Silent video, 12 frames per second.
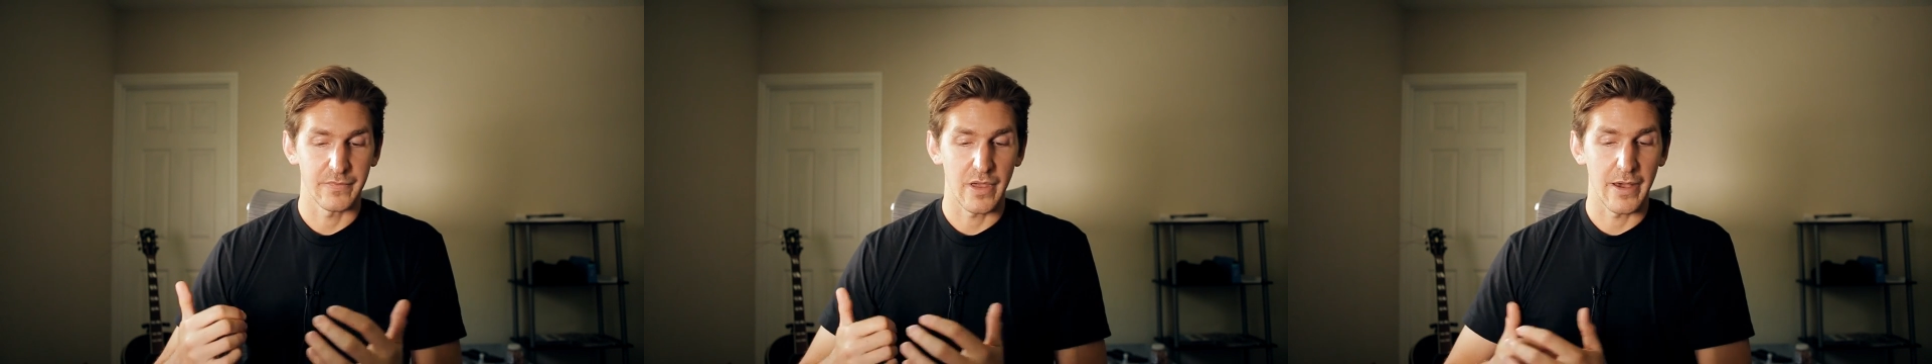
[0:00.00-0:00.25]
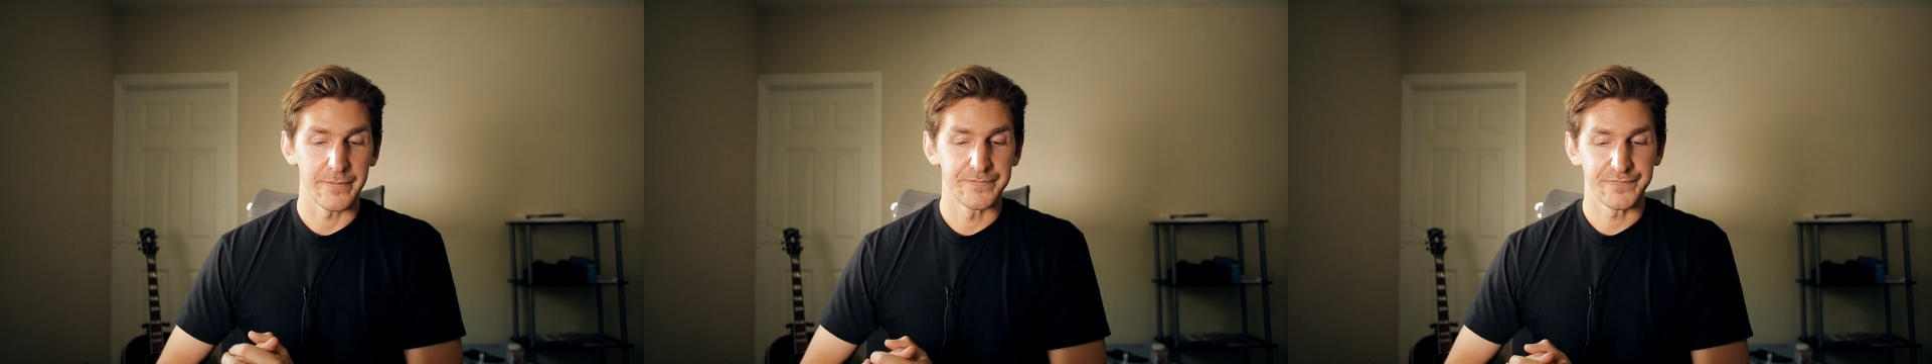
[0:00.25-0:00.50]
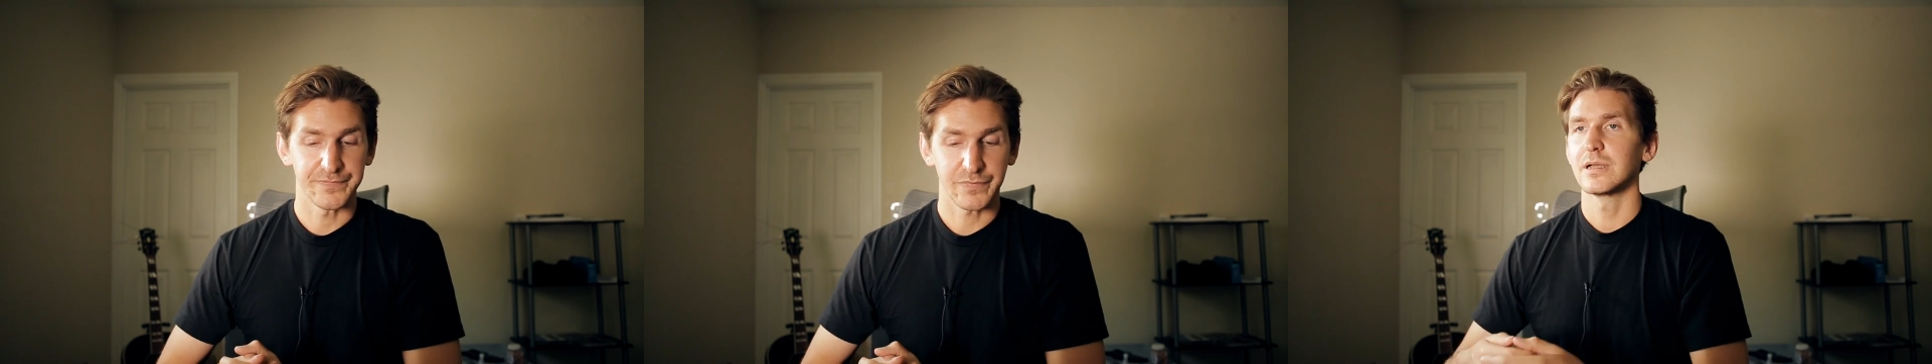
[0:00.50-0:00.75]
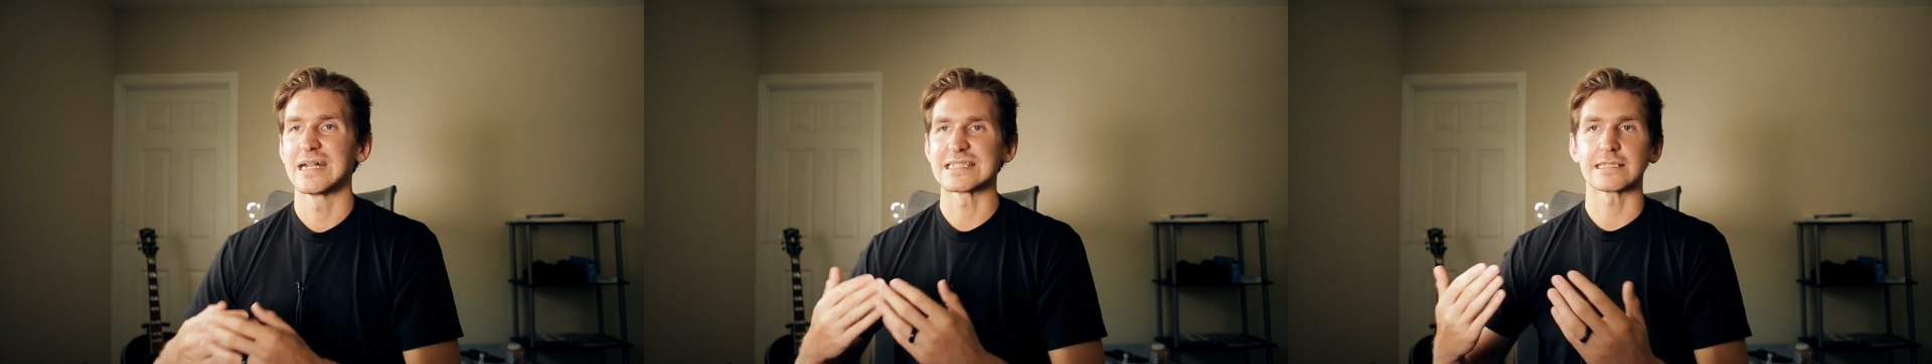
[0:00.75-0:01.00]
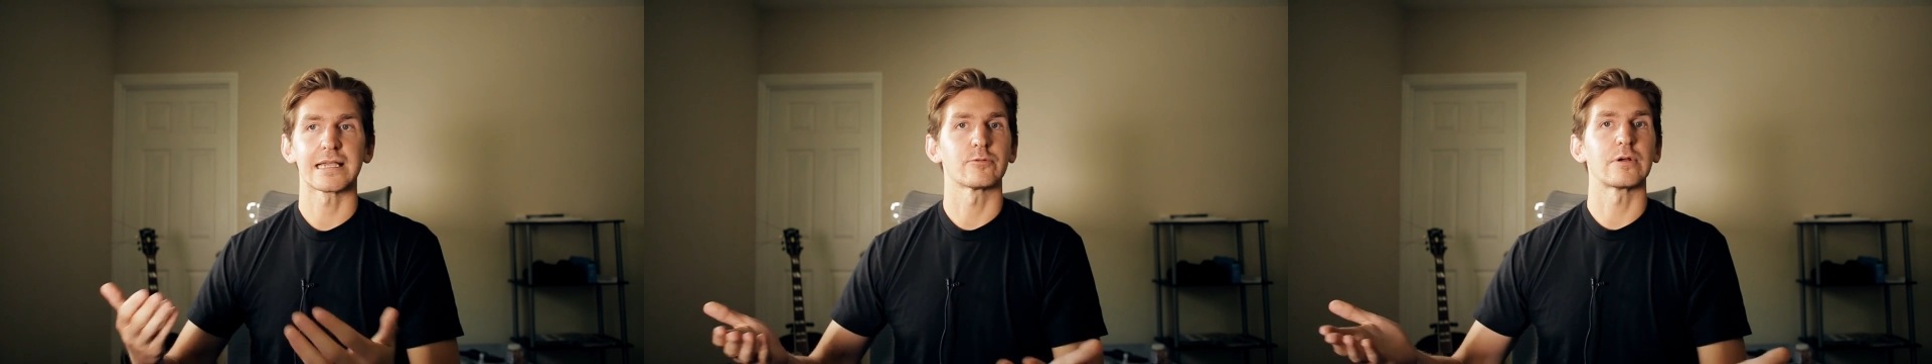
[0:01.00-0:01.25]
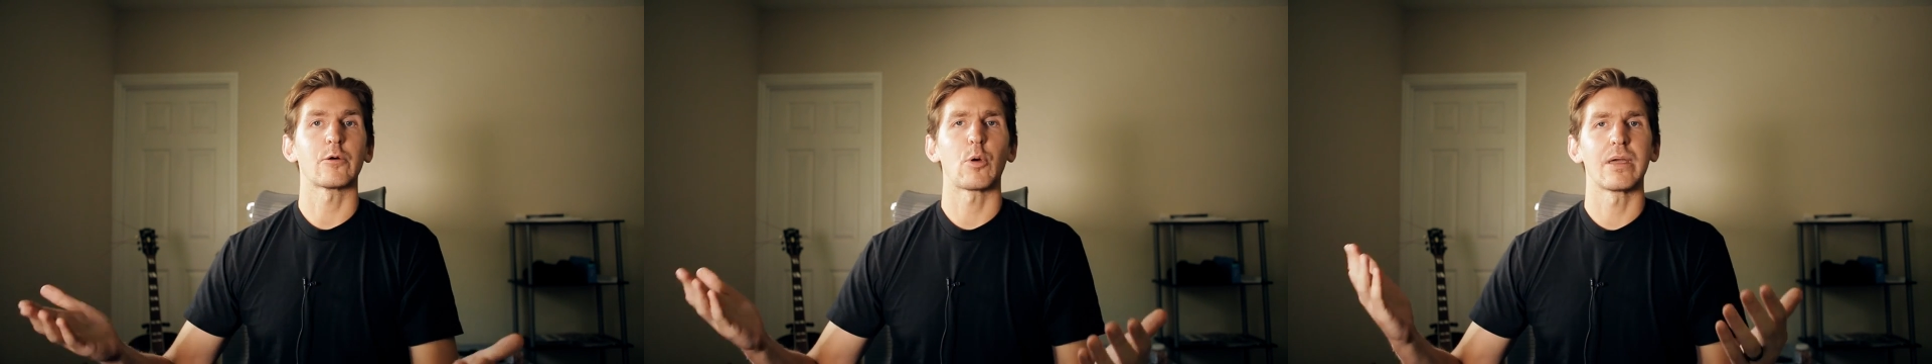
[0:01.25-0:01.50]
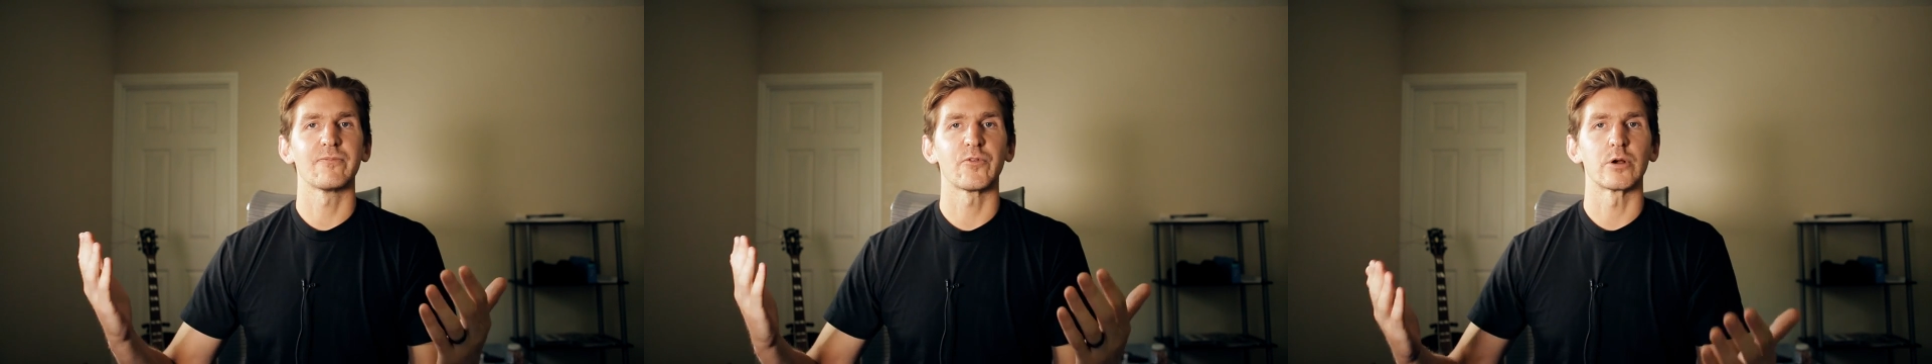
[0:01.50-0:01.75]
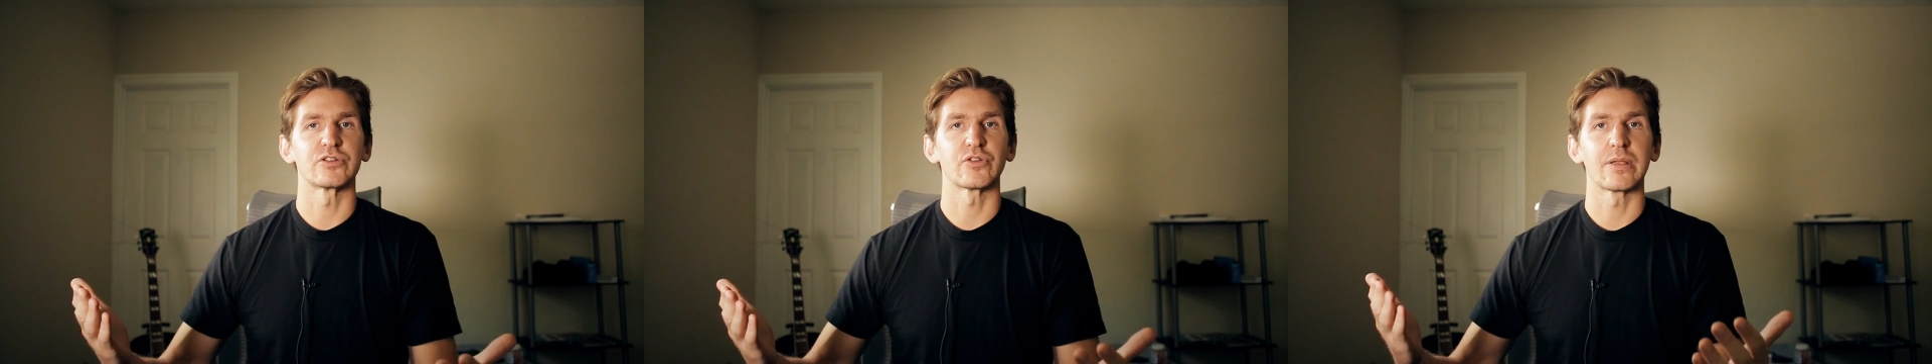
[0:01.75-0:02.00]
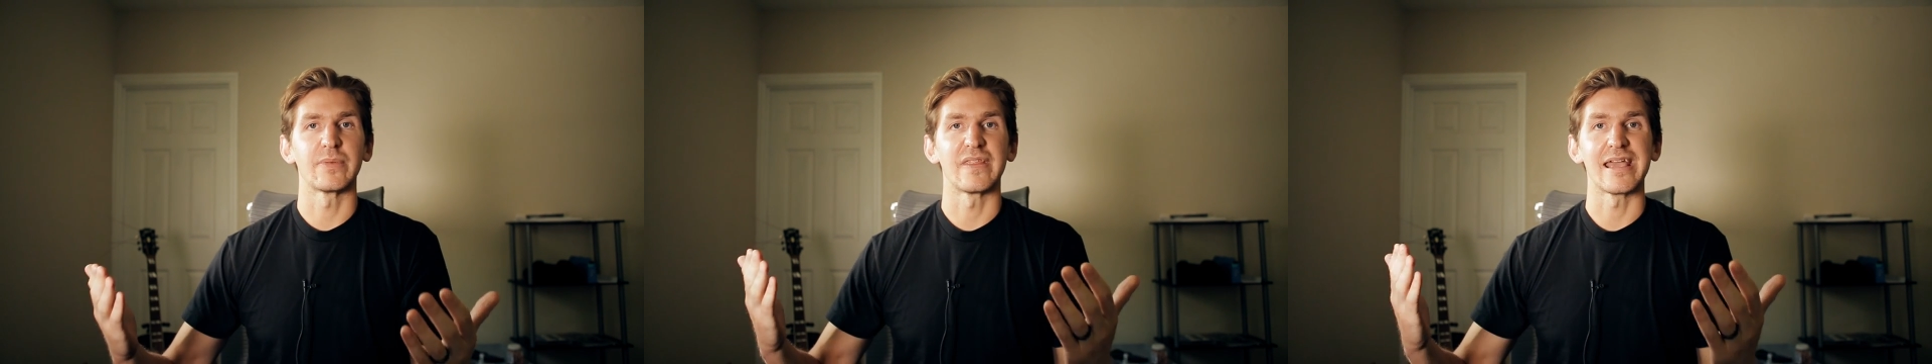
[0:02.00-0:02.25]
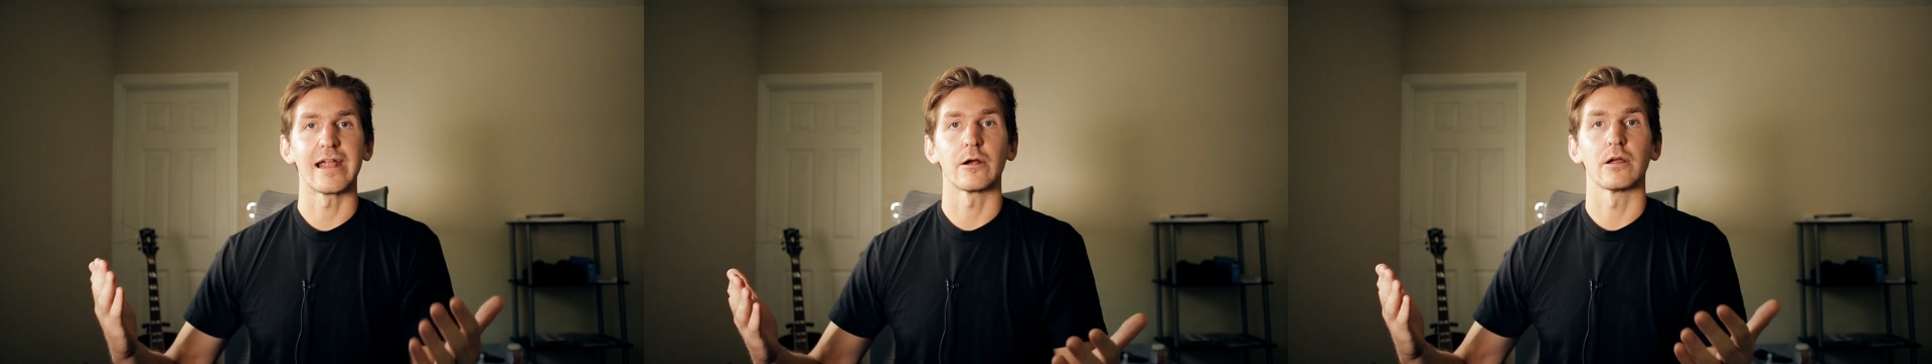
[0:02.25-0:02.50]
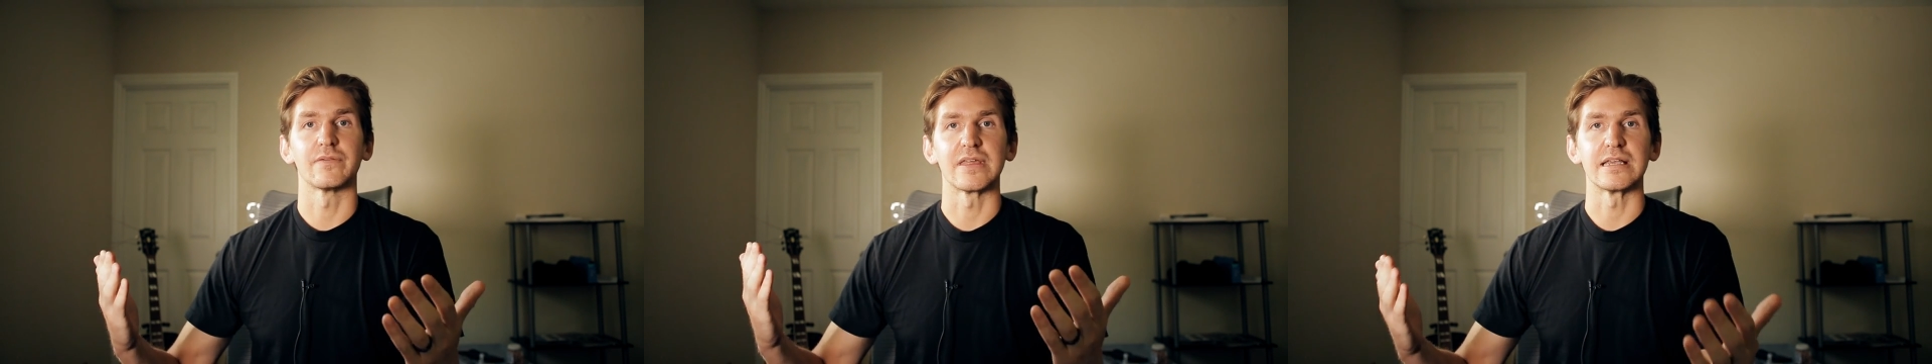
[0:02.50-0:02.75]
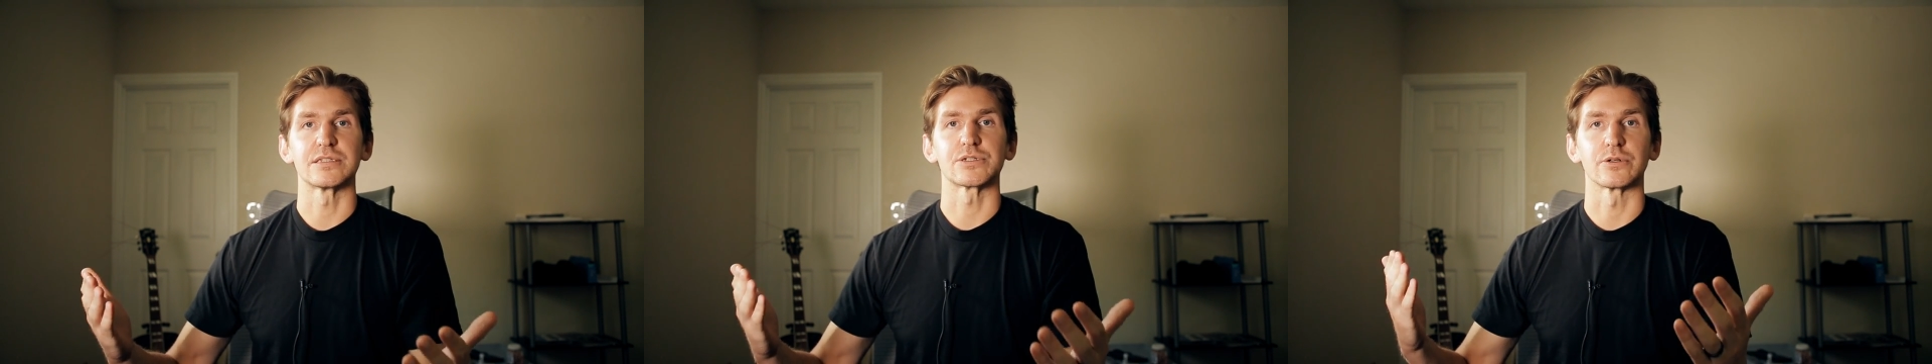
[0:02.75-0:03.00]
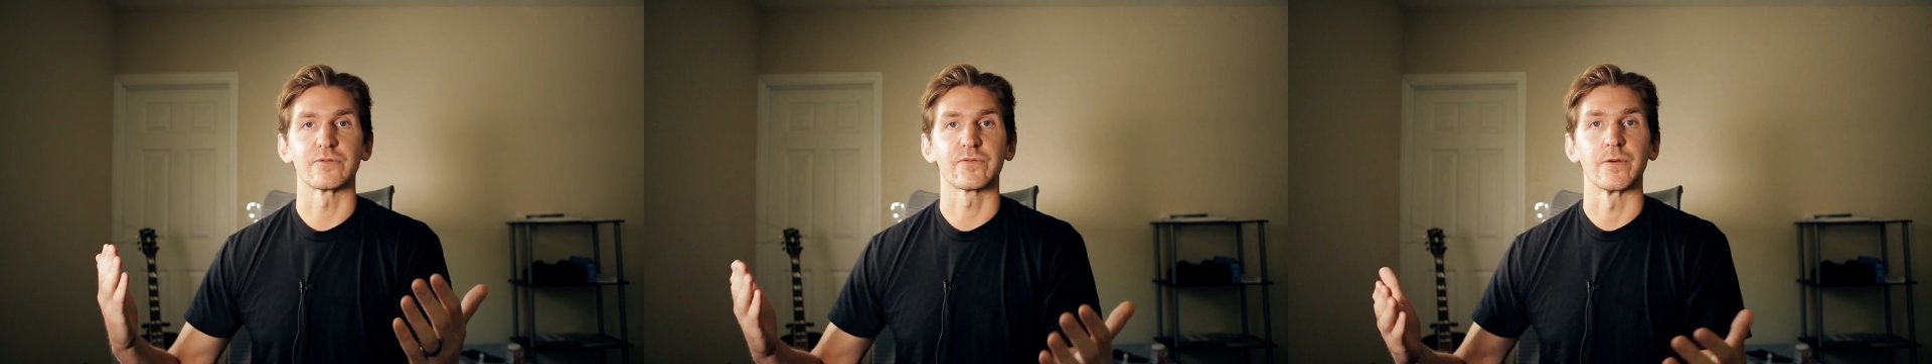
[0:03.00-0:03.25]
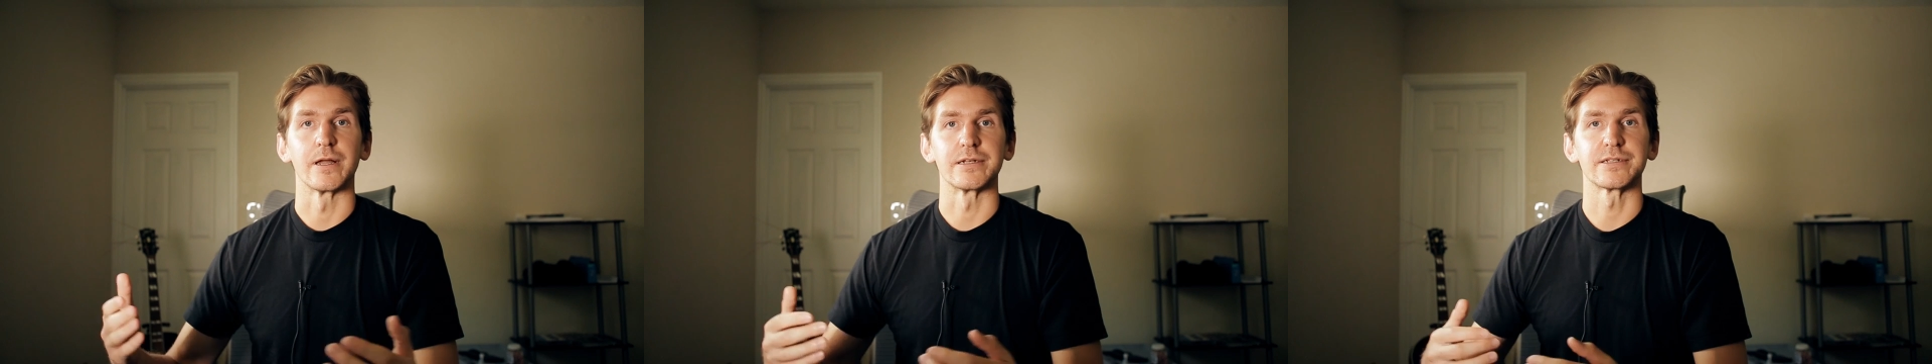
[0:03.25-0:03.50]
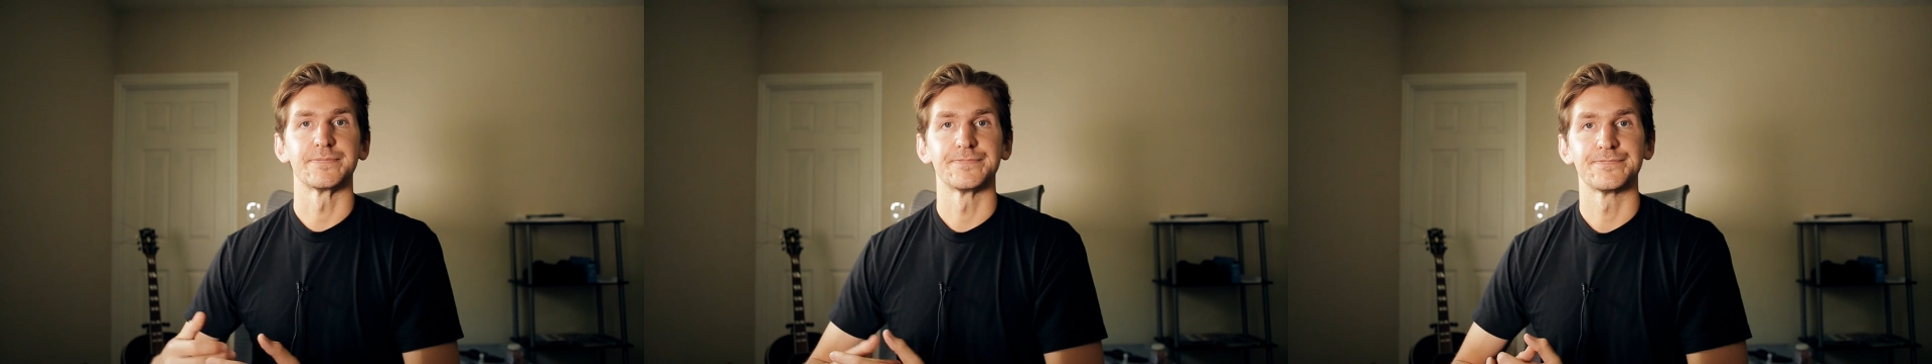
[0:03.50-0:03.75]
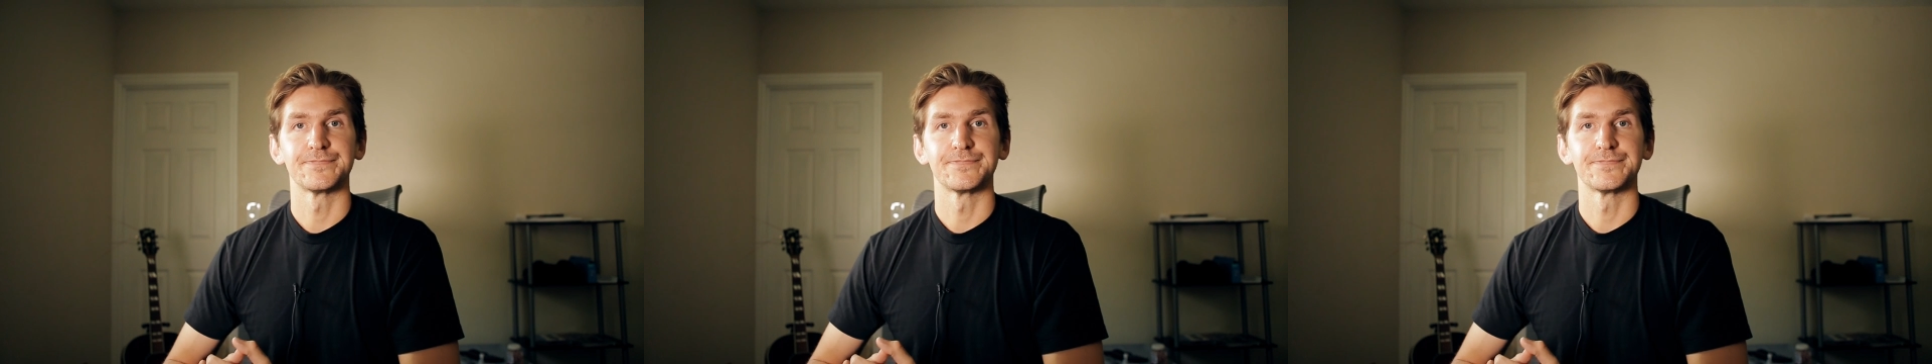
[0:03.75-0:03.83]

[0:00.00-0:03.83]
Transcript: yeah. It's like Requiem for a Dream in the era of the Eastern Front.